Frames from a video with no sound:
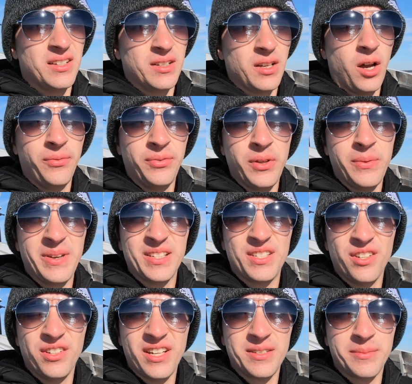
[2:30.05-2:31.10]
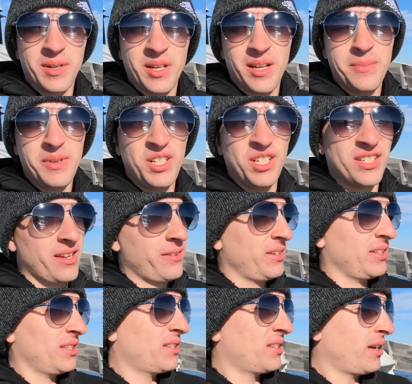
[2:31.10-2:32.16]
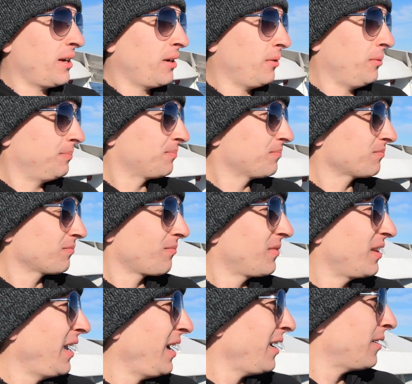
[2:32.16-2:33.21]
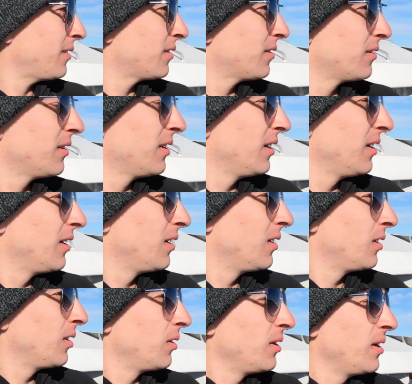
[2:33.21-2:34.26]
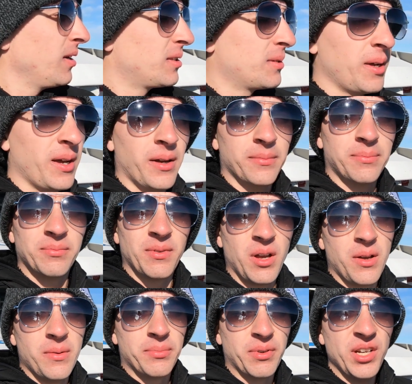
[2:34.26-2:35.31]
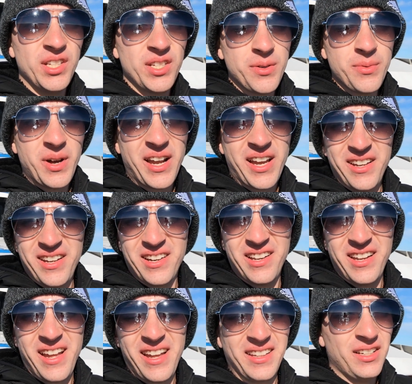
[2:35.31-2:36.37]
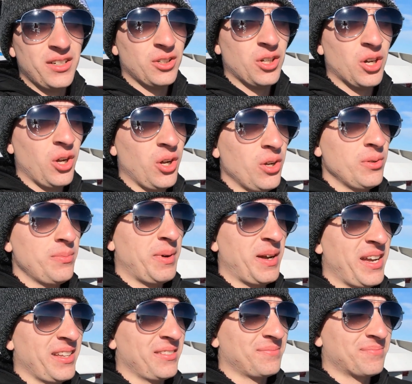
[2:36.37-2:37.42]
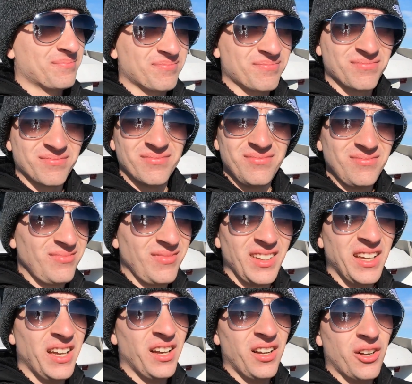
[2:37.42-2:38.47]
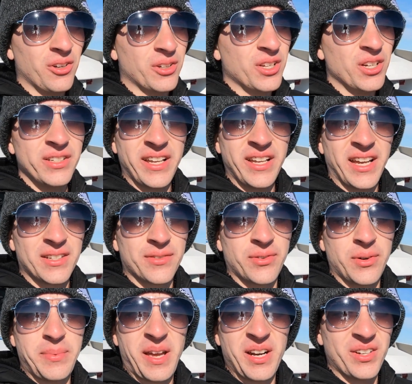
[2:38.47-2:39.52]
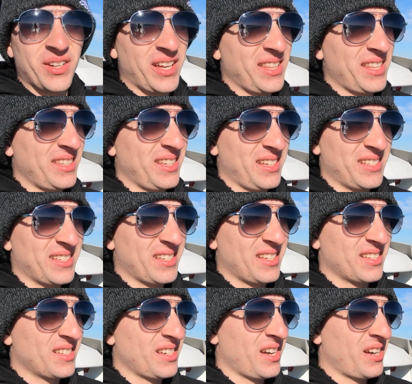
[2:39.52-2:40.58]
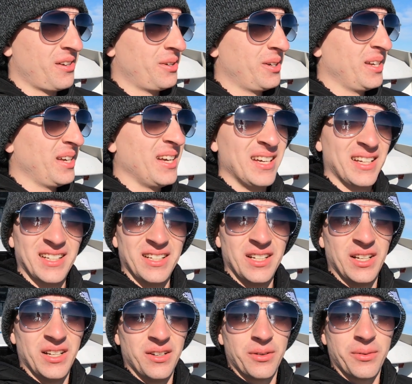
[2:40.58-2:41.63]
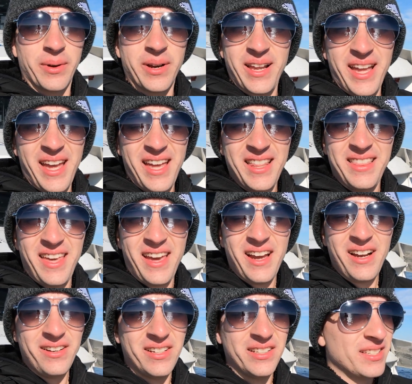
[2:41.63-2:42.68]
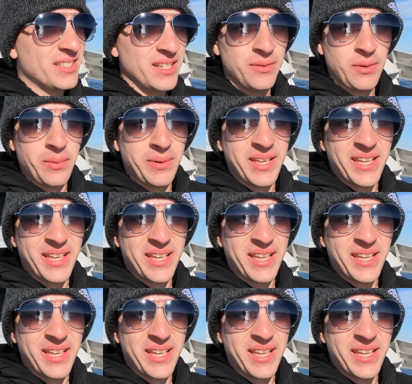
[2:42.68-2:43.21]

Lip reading: hopefully we can still get some good images of it. So yeah, it's a breezy one out here today, a little cold, but couldn't ask for a better day than this. So we're gonna head there and see what we